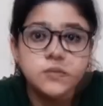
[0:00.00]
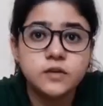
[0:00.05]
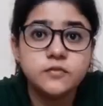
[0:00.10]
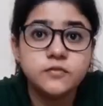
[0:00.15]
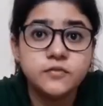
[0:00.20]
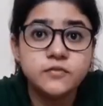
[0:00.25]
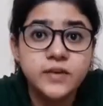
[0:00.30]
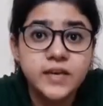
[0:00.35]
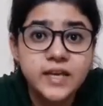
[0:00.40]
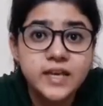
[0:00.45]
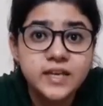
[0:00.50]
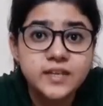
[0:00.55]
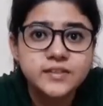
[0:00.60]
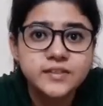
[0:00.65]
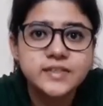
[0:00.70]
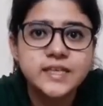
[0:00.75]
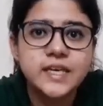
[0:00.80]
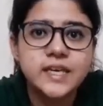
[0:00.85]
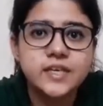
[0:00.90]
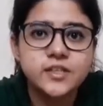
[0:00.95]

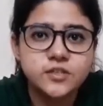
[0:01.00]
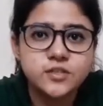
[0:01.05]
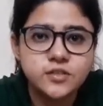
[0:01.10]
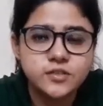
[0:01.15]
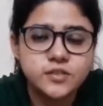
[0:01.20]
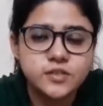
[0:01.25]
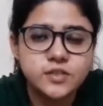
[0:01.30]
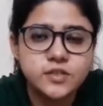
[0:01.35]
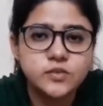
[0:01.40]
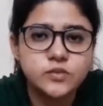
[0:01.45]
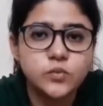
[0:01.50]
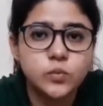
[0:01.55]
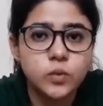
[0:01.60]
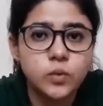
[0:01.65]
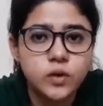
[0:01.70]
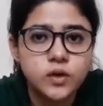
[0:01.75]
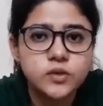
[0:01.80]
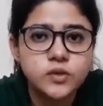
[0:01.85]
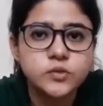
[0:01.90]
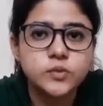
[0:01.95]
Various agencies
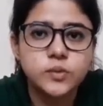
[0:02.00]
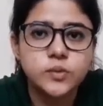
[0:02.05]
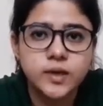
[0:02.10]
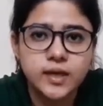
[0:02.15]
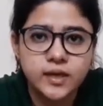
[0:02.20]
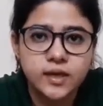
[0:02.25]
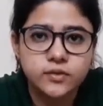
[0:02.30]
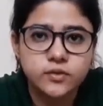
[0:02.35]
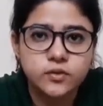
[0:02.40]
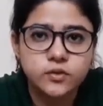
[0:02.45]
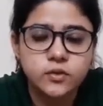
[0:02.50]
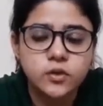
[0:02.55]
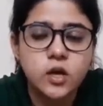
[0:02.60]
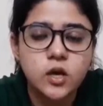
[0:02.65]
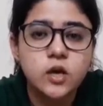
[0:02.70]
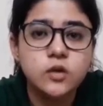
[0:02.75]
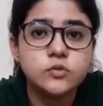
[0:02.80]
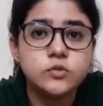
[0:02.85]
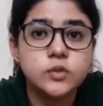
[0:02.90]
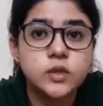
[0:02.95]
work together
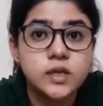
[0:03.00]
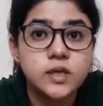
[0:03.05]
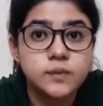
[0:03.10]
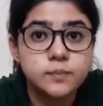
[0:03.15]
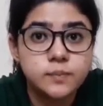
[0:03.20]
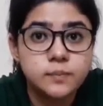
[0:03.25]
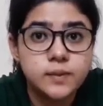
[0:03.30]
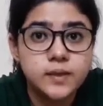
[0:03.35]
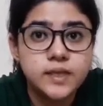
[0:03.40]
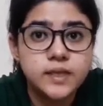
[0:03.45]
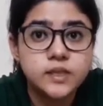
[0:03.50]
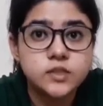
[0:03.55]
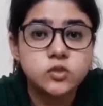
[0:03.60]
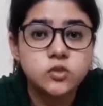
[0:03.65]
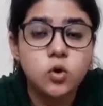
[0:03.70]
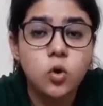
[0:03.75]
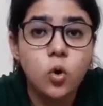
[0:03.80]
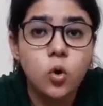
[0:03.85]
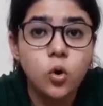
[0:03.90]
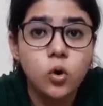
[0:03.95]
to complete
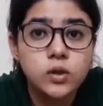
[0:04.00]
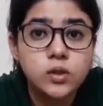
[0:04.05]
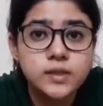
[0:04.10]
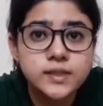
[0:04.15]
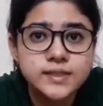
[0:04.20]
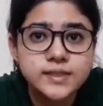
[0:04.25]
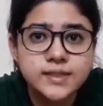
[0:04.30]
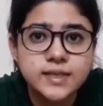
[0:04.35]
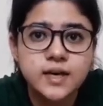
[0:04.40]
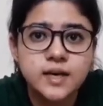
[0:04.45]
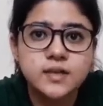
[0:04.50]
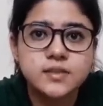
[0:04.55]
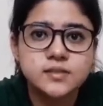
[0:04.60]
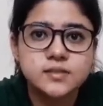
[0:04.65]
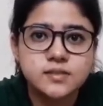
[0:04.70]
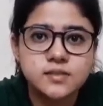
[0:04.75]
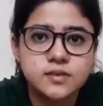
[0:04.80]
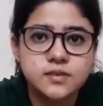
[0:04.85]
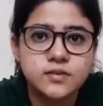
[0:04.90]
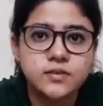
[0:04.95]
all the
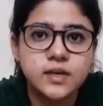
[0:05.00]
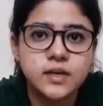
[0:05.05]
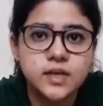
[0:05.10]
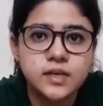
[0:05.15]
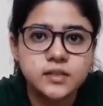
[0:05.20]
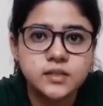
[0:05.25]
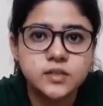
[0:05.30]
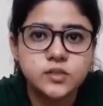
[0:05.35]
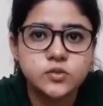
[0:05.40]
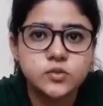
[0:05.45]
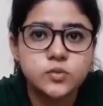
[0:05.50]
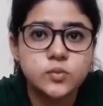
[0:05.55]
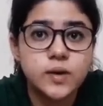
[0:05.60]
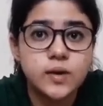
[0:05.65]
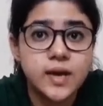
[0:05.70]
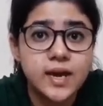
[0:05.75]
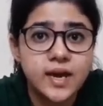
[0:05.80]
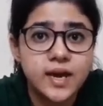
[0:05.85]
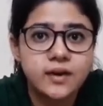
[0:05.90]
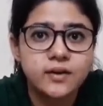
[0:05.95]
tasks related
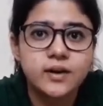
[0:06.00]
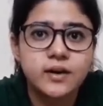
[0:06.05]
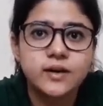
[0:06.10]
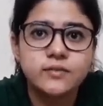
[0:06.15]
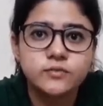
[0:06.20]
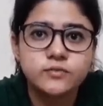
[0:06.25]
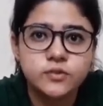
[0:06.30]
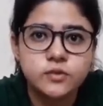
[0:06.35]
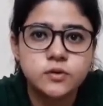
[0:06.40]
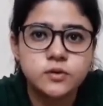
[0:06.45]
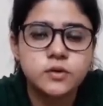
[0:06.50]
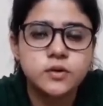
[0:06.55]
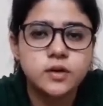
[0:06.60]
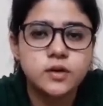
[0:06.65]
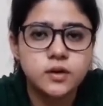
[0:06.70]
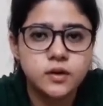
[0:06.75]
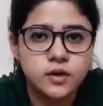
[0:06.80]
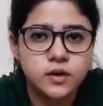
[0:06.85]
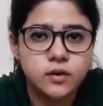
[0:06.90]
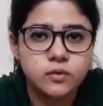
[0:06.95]
to aircraft
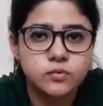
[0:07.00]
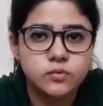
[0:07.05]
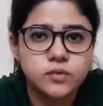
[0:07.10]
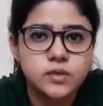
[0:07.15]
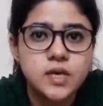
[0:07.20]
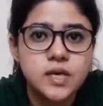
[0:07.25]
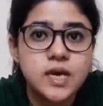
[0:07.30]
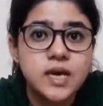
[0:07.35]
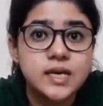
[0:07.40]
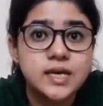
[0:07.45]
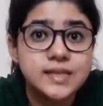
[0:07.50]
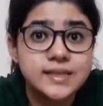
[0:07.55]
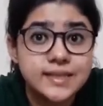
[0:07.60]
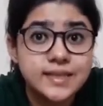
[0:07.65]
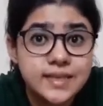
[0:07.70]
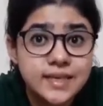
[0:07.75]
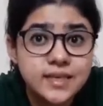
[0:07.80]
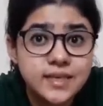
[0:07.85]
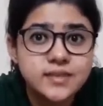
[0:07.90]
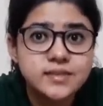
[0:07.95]
turnaround.
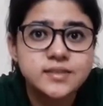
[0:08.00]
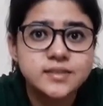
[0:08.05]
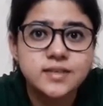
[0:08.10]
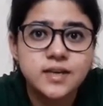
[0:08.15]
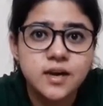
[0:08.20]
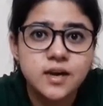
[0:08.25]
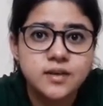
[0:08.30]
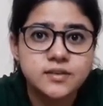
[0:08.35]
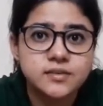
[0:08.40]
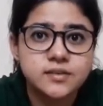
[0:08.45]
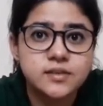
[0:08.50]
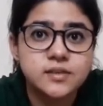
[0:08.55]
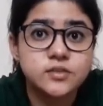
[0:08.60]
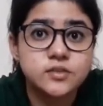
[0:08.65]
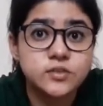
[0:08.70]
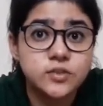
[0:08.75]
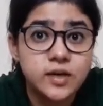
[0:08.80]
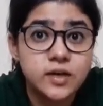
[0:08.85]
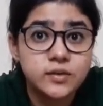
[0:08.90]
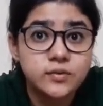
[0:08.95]
These tasks
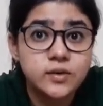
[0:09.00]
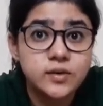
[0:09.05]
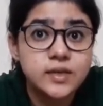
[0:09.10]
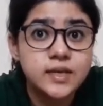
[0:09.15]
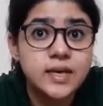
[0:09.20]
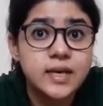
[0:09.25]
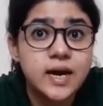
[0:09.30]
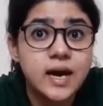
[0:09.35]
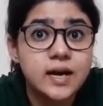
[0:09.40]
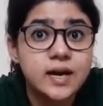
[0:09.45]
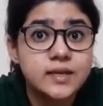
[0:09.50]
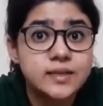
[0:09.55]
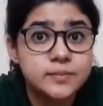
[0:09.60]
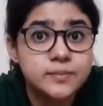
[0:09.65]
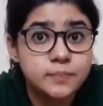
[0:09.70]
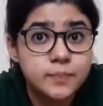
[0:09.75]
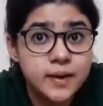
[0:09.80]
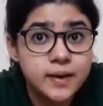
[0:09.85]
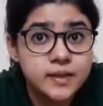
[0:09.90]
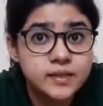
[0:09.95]
generally are
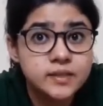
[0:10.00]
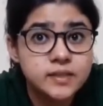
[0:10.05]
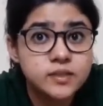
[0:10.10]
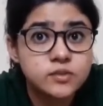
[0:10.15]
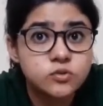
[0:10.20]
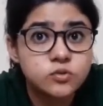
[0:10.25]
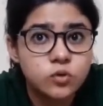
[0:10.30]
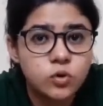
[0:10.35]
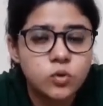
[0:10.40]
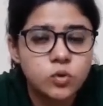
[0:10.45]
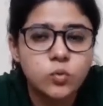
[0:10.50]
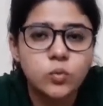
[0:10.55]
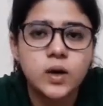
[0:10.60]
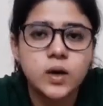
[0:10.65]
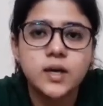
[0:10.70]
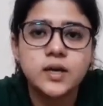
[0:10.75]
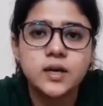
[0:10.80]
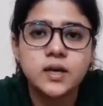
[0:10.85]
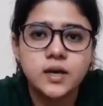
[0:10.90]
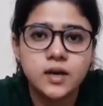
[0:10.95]
dependent on
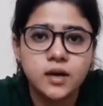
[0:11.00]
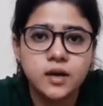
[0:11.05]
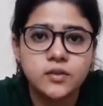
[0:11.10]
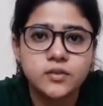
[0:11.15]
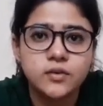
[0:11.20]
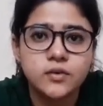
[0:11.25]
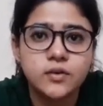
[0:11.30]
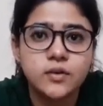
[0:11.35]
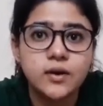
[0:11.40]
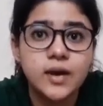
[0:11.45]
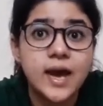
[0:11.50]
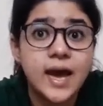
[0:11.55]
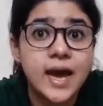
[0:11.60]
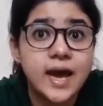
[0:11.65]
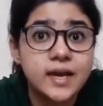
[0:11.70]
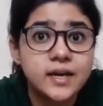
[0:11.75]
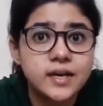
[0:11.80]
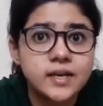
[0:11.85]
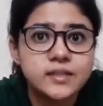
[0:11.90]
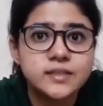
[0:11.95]
one another
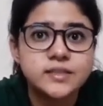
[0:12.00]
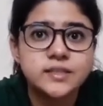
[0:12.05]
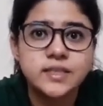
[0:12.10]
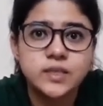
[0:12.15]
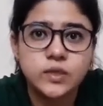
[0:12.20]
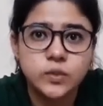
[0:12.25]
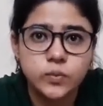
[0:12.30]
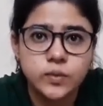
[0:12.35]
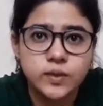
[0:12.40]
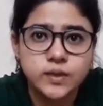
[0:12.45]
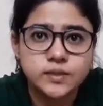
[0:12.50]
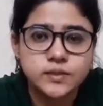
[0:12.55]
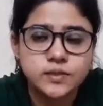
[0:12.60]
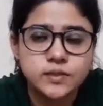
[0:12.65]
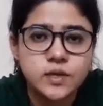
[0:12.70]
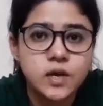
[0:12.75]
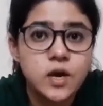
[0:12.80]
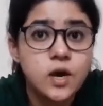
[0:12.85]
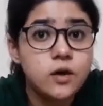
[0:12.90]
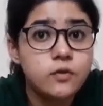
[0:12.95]
and are
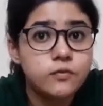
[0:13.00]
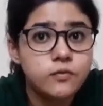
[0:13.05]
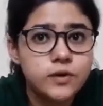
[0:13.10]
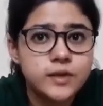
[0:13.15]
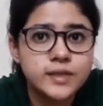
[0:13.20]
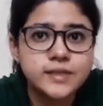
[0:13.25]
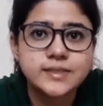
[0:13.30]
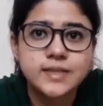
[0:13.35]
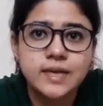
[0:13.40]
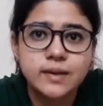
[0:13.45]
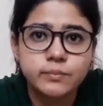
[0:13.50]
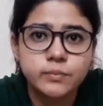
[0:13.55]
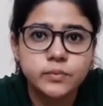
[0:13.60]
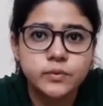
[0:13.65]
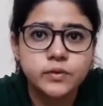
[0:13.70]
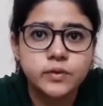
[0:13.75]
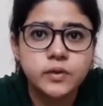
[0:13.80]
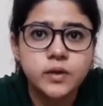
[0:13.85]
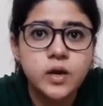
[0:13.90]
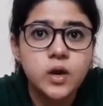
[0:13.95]
sequenced. For
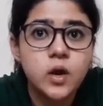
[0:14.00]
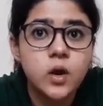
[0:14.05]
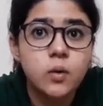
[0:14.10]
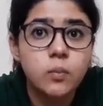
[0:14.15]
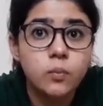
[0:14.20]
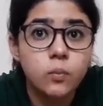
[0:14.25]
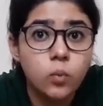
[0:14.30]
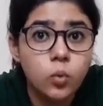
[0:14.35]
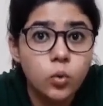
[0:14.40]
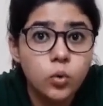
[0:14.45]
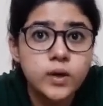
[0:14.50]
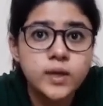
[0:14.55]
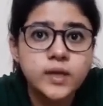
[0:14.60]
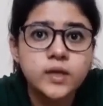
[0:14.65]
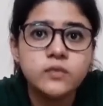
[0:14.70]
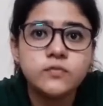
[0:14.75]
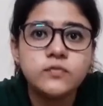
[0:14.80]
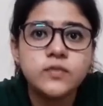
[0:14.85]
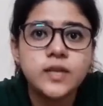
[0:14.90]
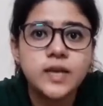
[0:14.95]
example,
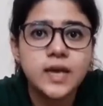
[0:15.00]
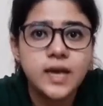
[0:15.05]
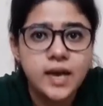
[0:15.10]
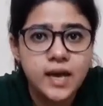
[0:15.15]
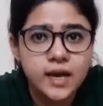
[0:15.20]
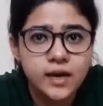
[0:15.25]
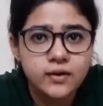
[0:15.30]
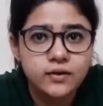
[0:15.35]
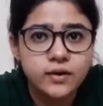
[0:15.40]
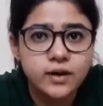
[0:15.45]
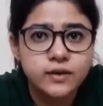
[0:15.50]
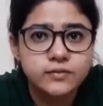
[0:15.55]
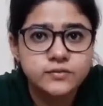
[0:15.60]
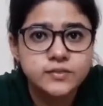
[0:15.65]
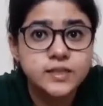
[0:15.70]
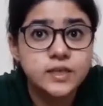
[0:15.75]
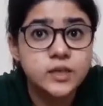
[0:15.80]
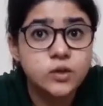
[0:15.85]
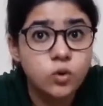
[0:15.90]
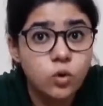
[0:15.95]
boarding of the
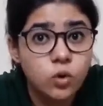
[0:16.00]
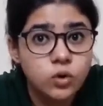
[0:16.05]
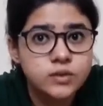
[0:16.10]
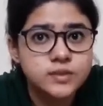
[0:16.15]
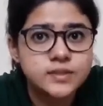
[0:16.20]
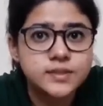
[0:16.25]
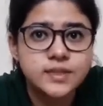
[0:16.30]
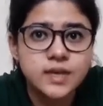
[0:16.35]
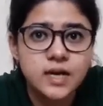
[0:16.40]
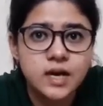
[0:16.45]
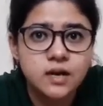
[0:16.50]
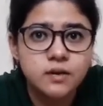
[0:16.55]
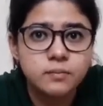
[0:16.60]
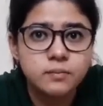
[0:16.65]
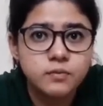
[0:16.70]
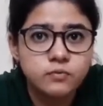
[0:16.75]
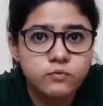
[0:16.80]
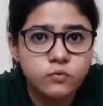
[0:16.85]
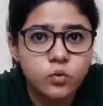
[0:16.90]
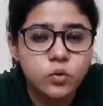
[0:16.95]
aircraft cannot start
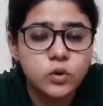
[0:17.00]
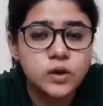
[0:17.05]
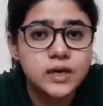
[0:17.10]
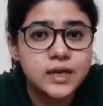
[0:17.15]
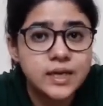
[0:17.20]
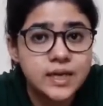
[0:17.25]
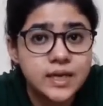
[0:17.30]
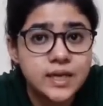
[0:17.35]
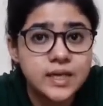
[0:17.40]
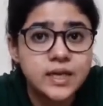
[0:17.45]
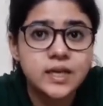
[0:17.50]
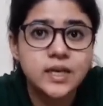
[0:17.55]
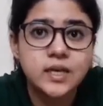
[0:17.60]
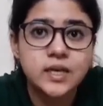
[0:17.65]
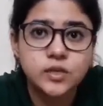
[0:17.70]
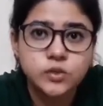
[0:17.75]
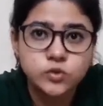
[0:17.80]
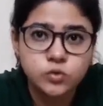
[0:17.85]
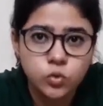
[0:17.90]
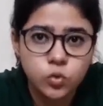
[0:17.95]
before
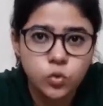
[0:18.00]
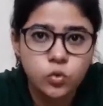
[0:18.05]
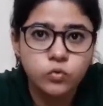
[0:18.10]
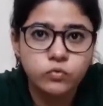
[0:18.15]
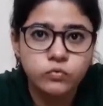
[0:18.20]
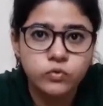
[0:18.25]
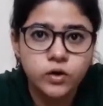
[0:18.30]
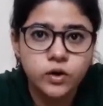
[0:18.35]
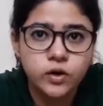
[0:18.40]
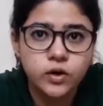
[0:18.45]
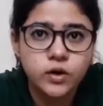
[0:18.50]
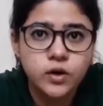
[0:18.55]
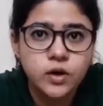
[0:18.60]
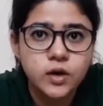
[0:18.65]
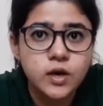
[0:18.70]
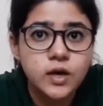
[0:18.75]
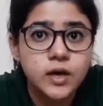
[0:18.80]
cleaning is over.